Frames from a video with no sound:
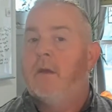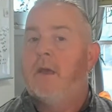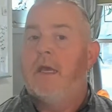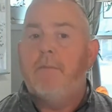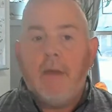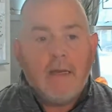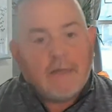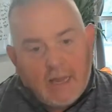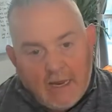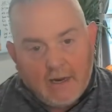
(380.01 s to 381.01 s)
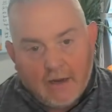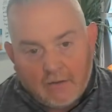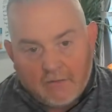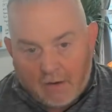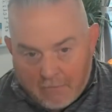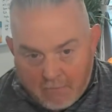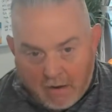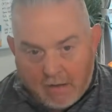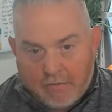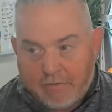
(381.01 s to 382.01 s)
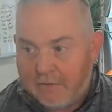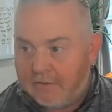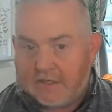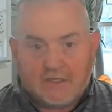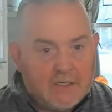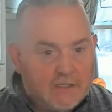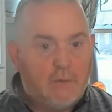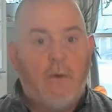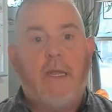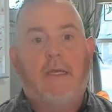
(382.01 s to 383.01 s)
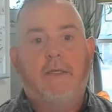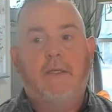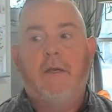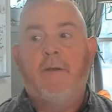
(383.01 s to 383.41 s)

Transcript: It may take us a month to 6 weeks